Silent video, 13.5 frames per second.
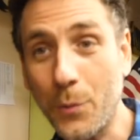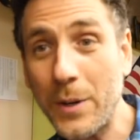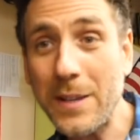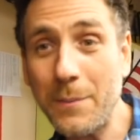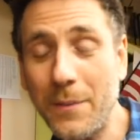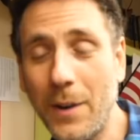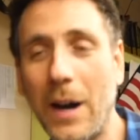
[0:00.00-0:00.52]

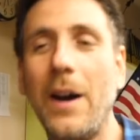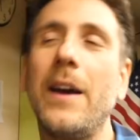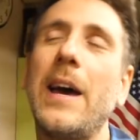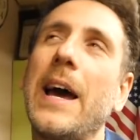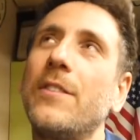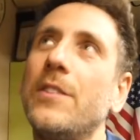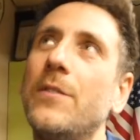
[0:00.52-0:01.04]

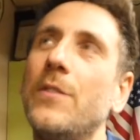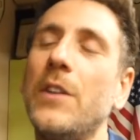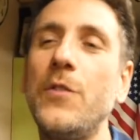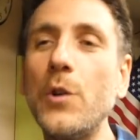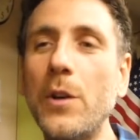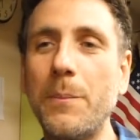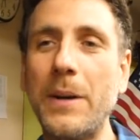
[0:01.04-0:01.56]

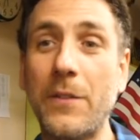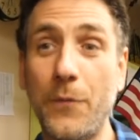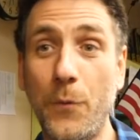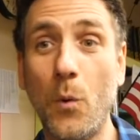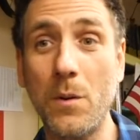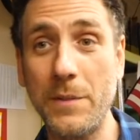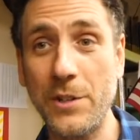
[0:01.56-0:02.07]
if you could pick
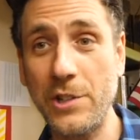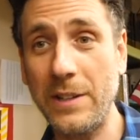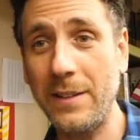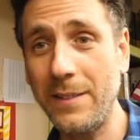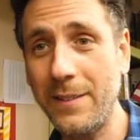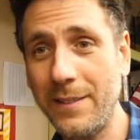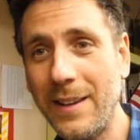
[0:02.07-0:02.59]
four
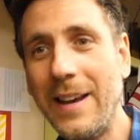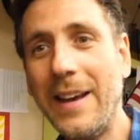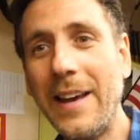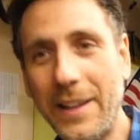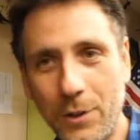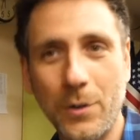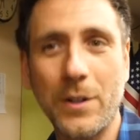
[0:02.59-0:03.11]
machines
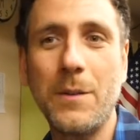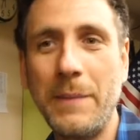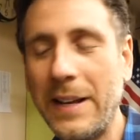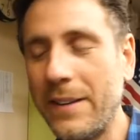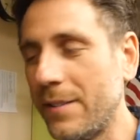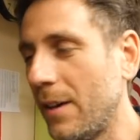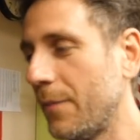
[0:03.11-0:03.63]
and you were gonna
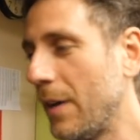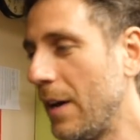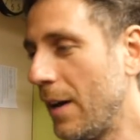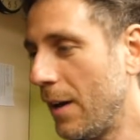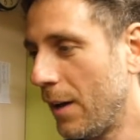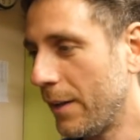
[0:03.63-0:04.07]
make stuff,